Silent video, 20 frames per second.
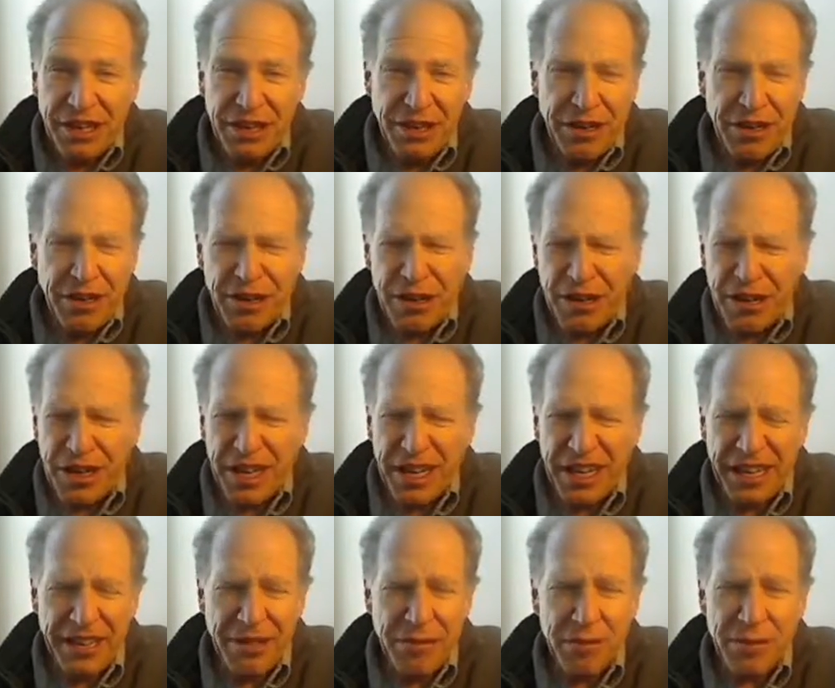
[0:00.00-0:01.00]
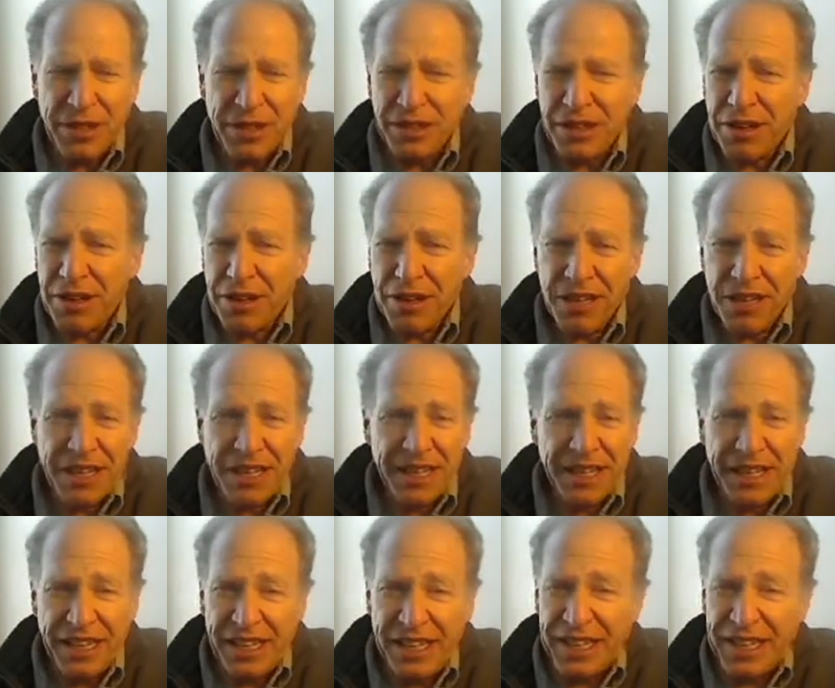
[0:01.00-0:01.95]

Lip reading: you're hurting, you're really hurting,